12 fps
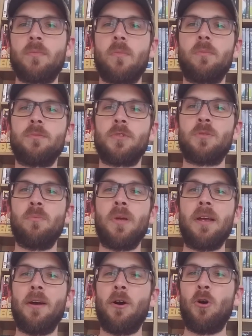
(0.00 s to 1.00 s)
just
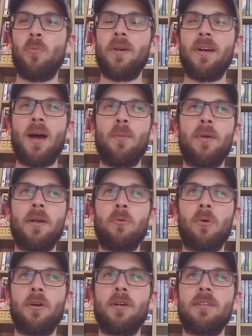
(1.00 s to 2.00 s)
be at home and not be at
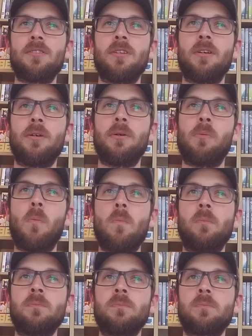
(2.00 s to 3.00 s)
work. And so,
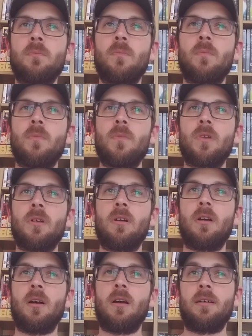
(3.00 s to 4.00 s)

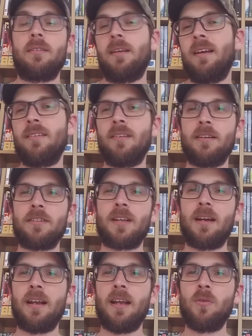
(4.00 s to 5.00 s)
I just
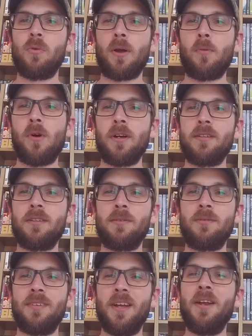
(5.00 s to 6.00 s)
kind of ate what I wanted to,
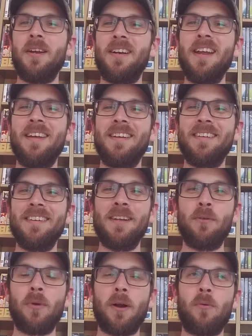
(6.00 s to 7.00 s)

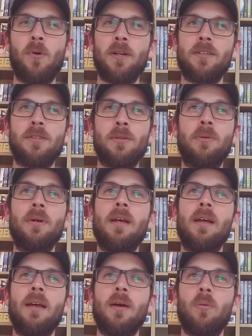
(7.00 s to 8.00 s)
did what I wanted to.
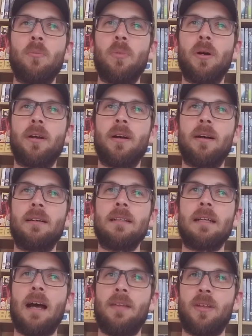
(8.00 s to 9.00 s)
But
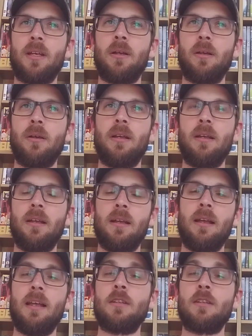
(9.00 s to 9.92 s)
I think it, as